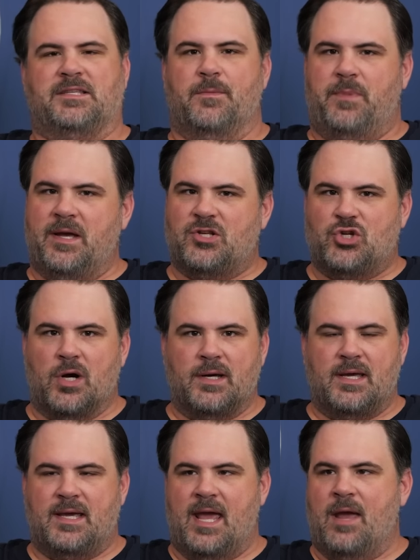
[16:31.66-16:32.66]
it's a big
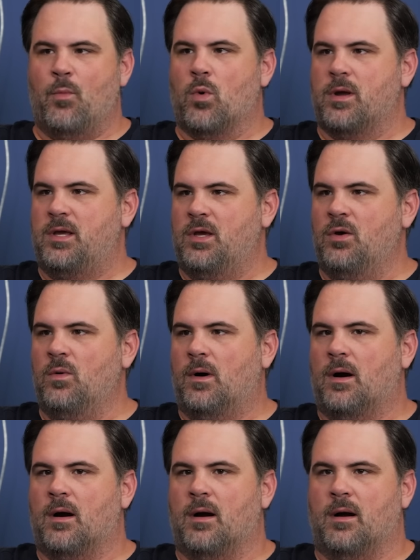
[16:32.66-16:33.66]
chunky game where you
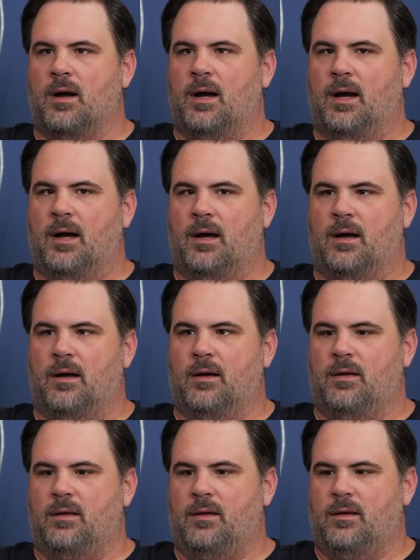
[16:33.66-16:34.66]
are uh,
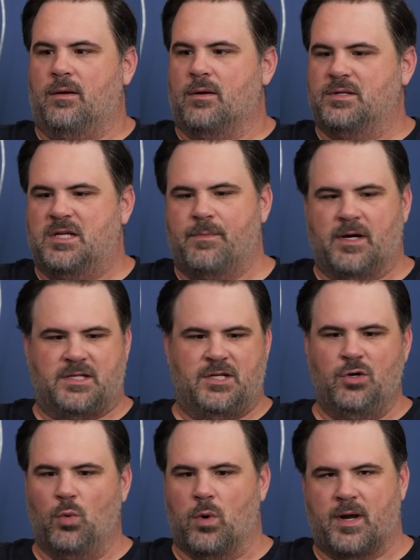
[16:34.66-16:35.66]
you're in
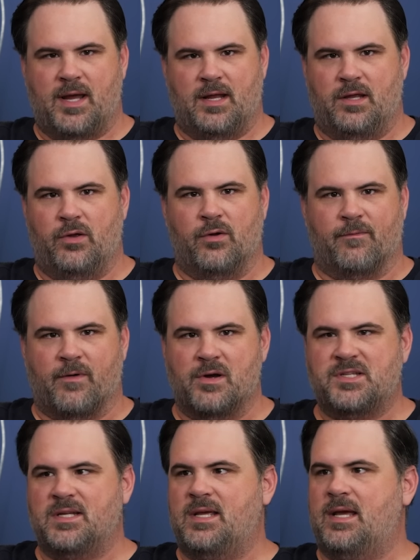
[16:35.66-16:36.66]
Timbuktu working in a
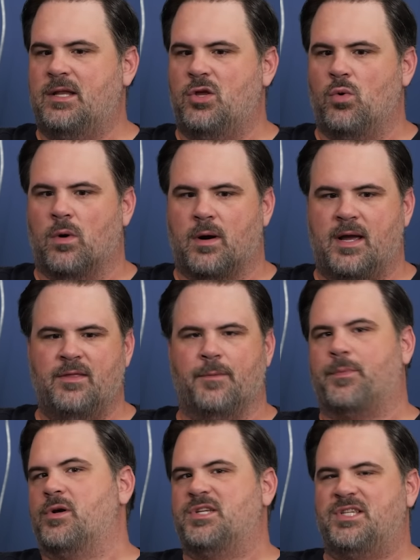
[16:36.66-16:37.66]
university yep. and you are in the
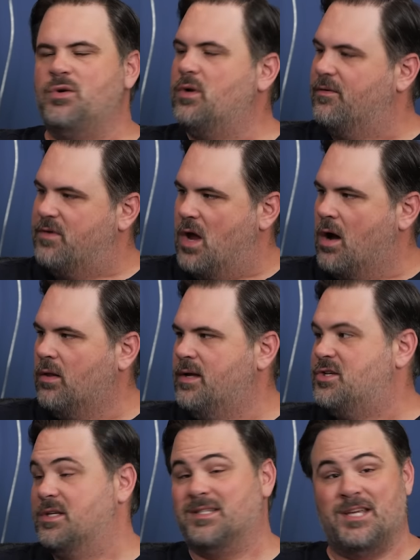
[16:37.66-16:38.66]
pursuit of
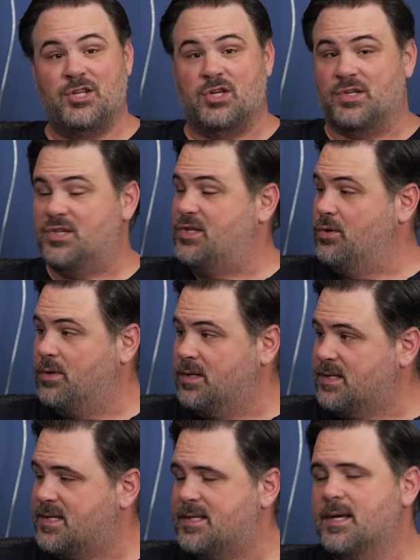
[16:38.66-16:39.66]
knowledge yes. and teaching
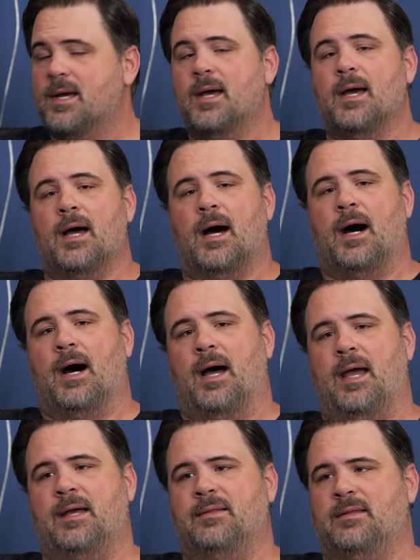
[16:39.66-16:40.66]
students. Yeah. Uh,
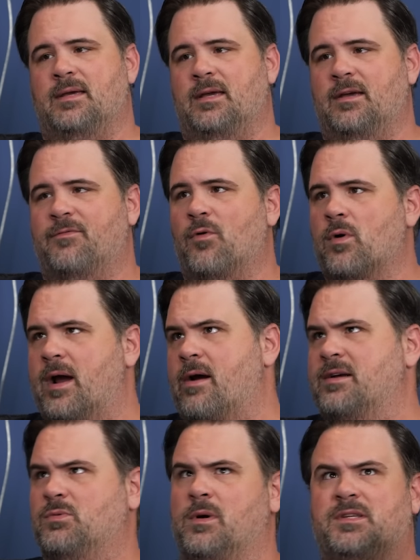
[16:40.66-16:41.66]
in the four
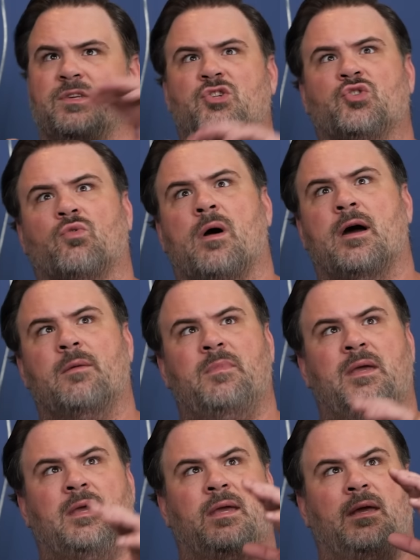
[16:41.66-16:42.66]
areas was
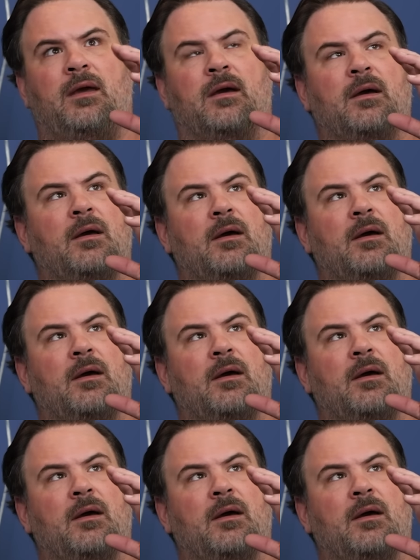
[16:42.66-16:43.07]
astronomy,